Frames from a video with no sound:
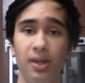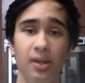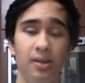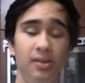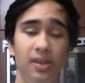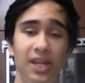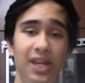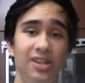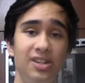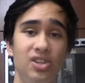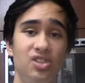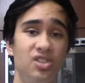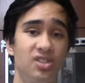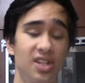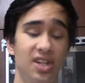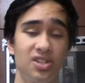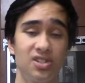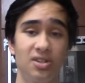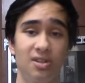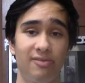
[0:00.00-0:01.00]
the
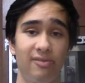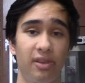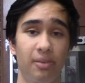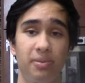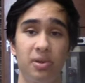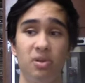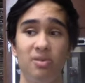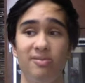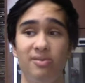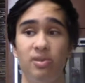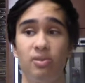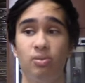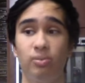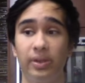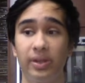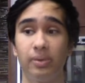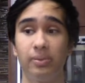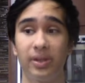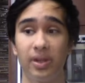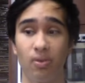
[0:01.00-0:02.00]
indigenization of Filipino food
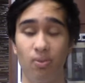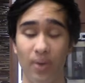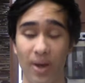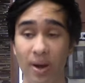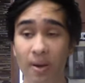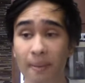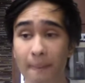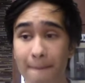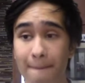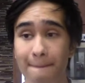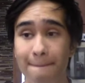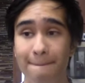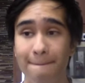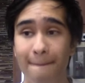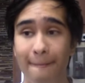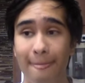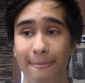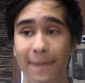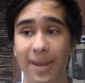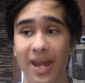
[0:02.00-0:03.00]
really, really well.
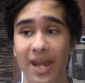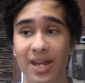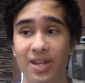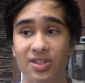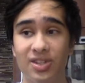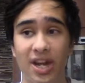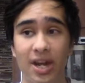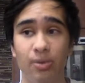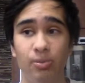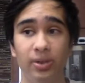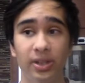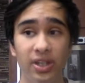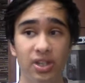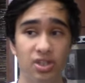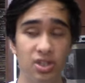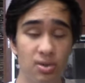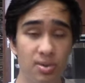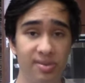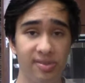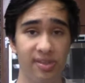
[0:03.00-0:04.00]
And I really
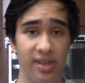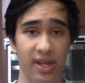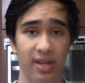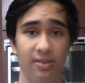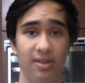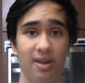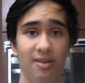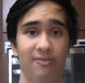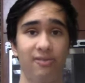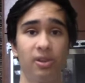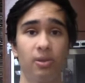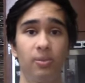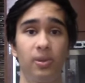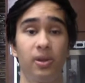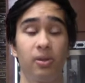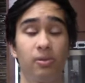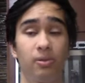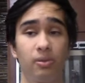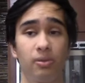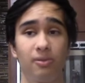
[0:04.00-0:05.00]
do think that
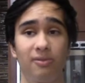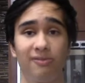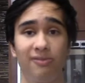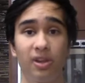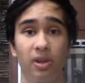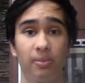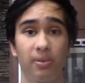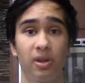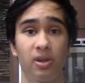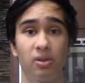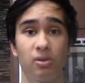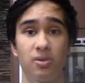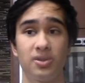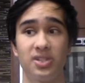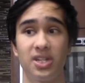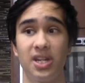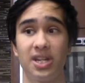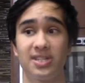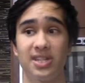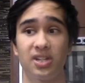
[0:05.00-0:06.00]
Filipino
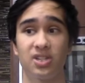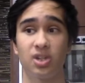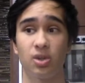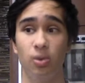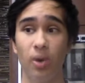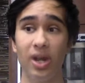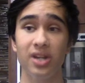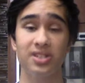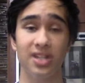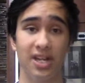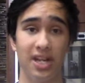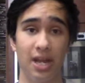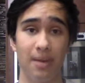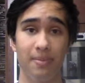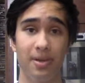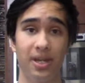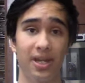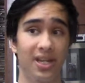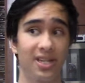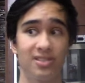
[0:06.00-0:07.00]
cuisine is actually quite
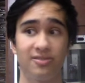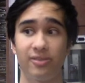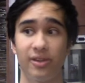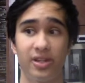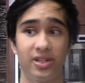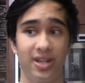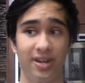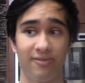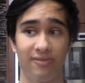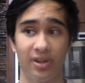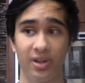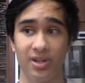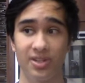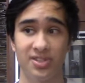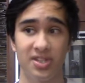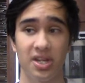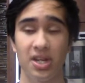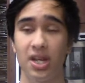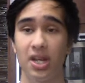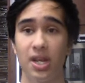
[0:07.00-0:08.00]
dynamic. It's very
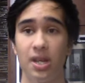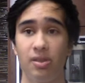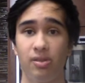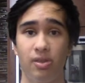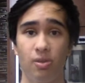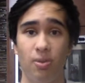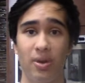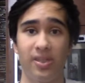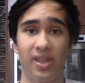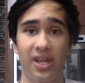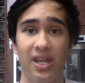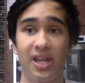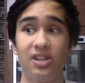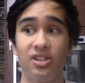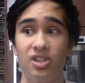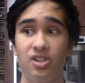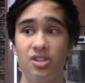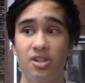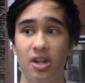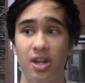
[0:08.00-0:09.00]
diverse. The way they
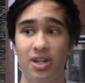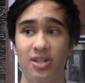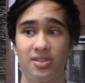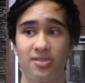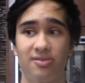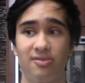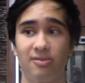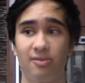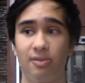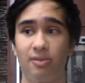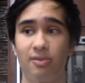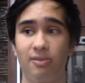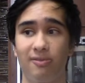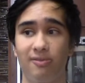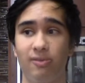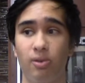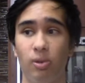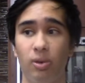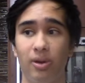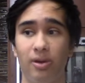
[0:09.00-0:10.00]
indigenized
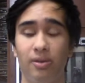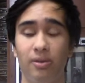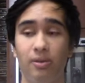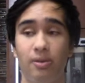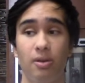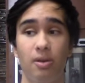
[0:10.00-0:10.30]
foreign